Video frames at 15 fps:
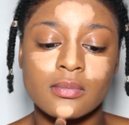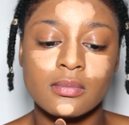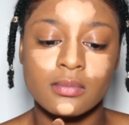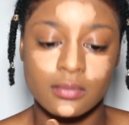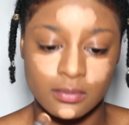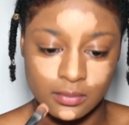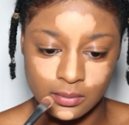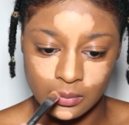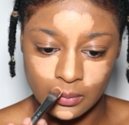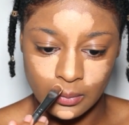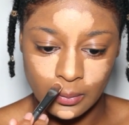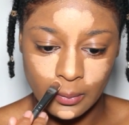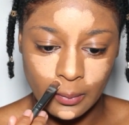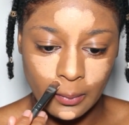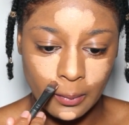
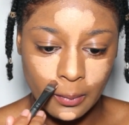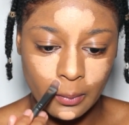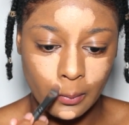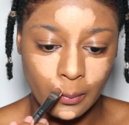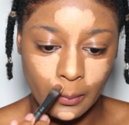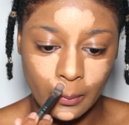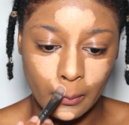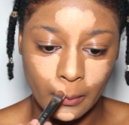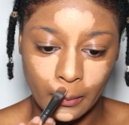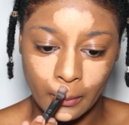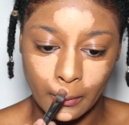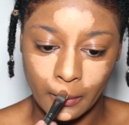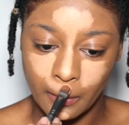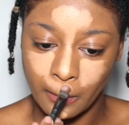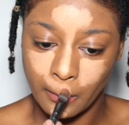underlying like where I would
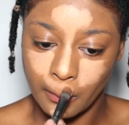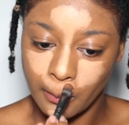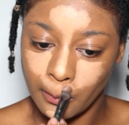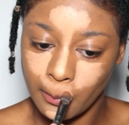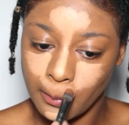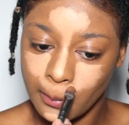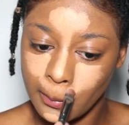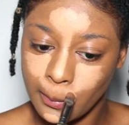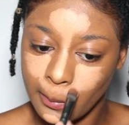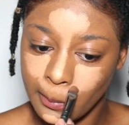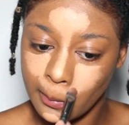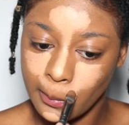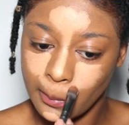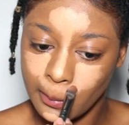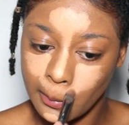normally like
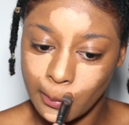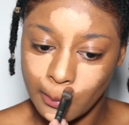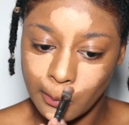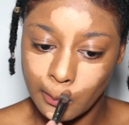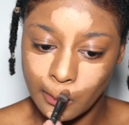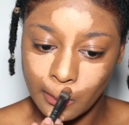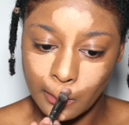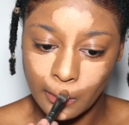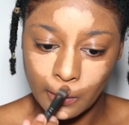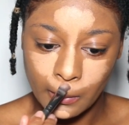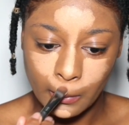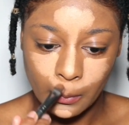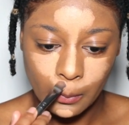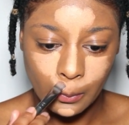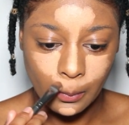contour, like right
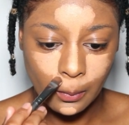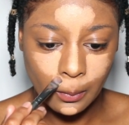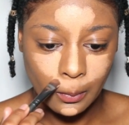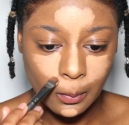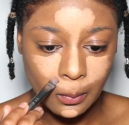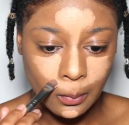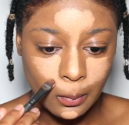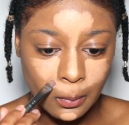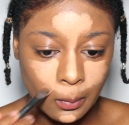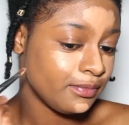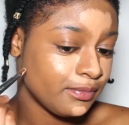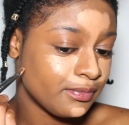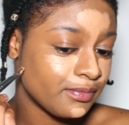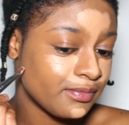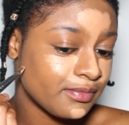underneath it with some
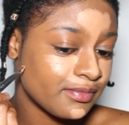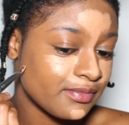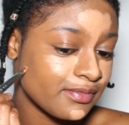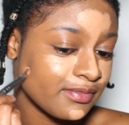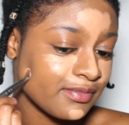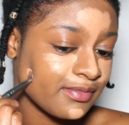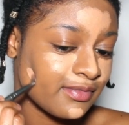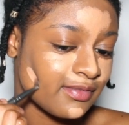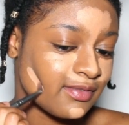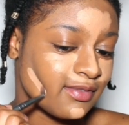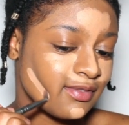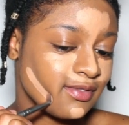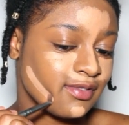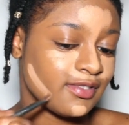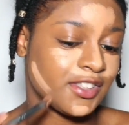
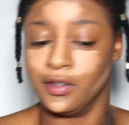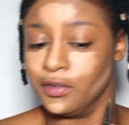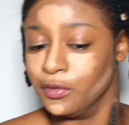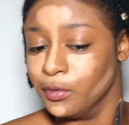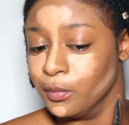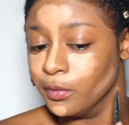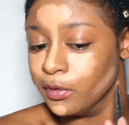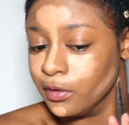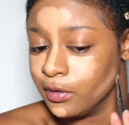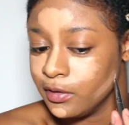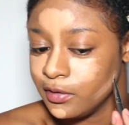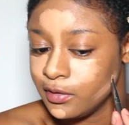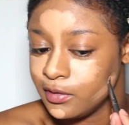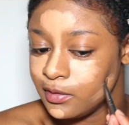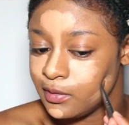concealer.
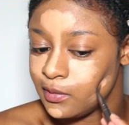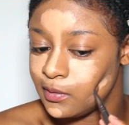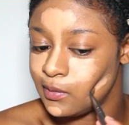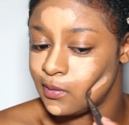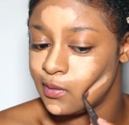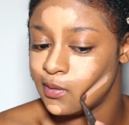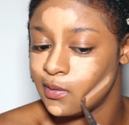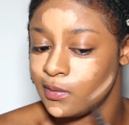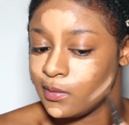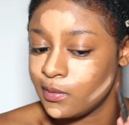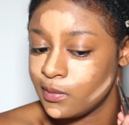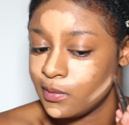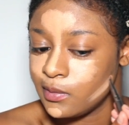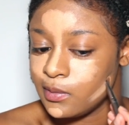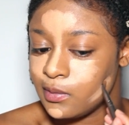But yeah,
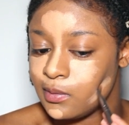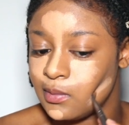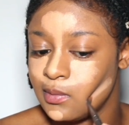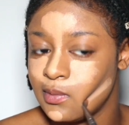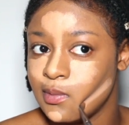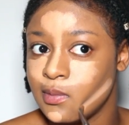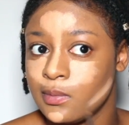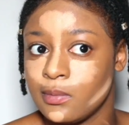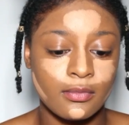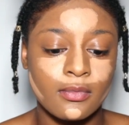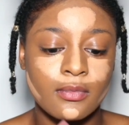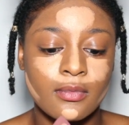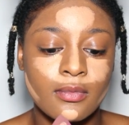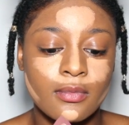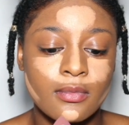it's preference
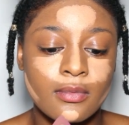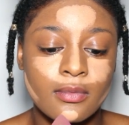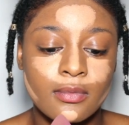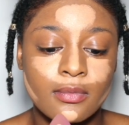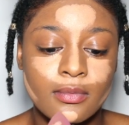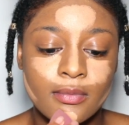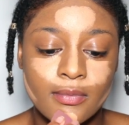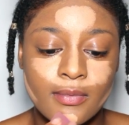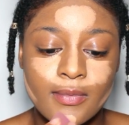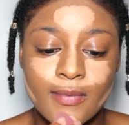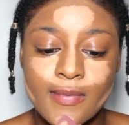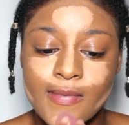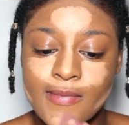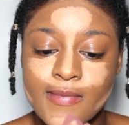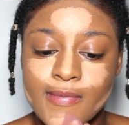obviously.
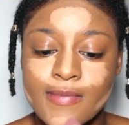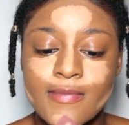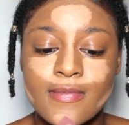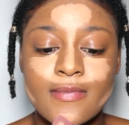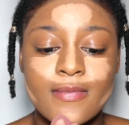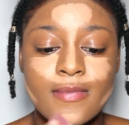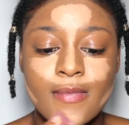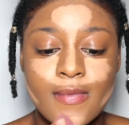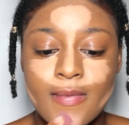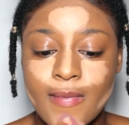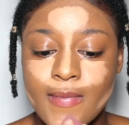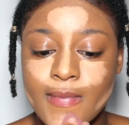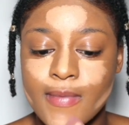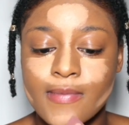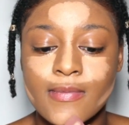And then
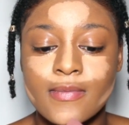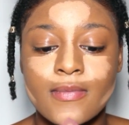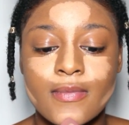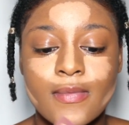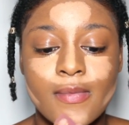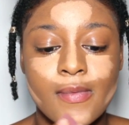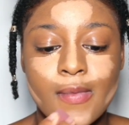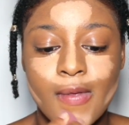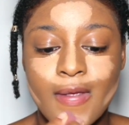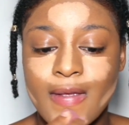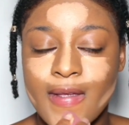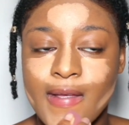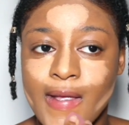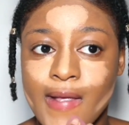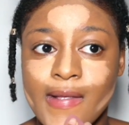I'm gonna blend
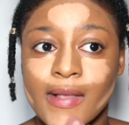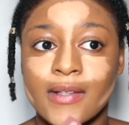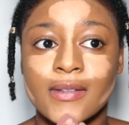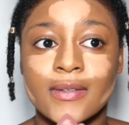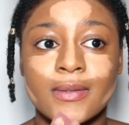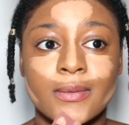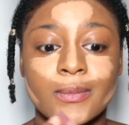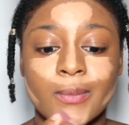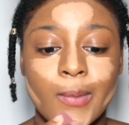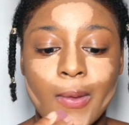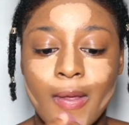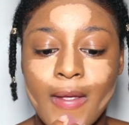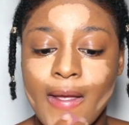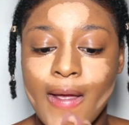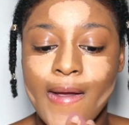everything in with
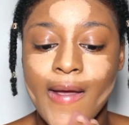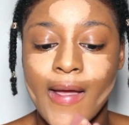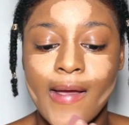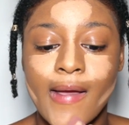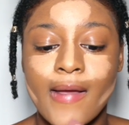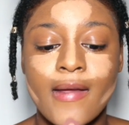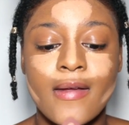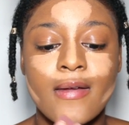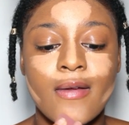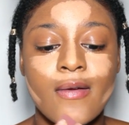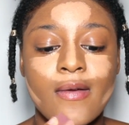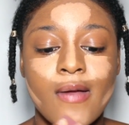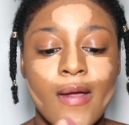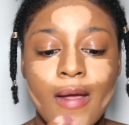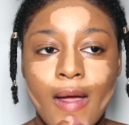my beauty blender
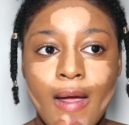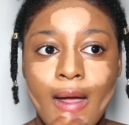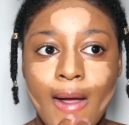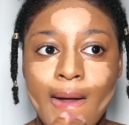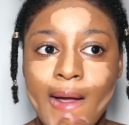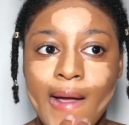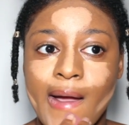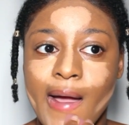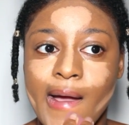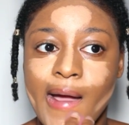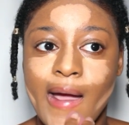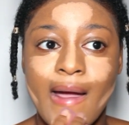as usual.